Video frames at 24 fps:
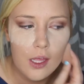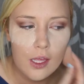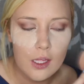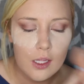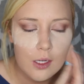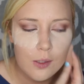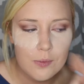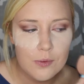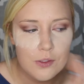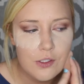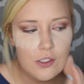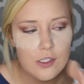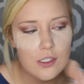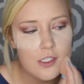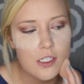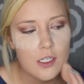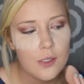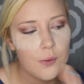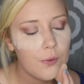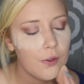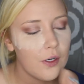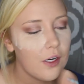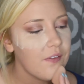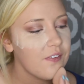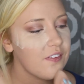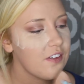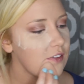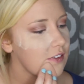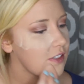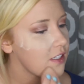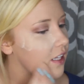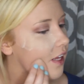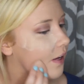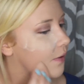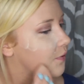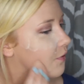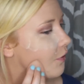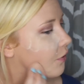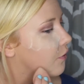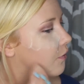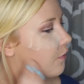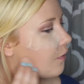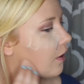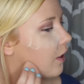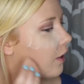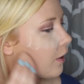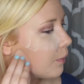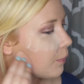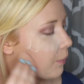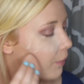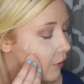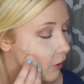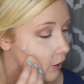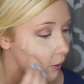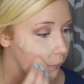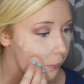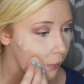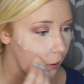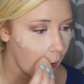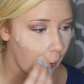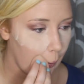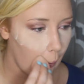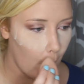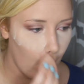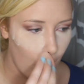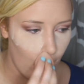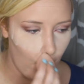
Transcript: And I'm just going to take whatever's left over on the beauty blender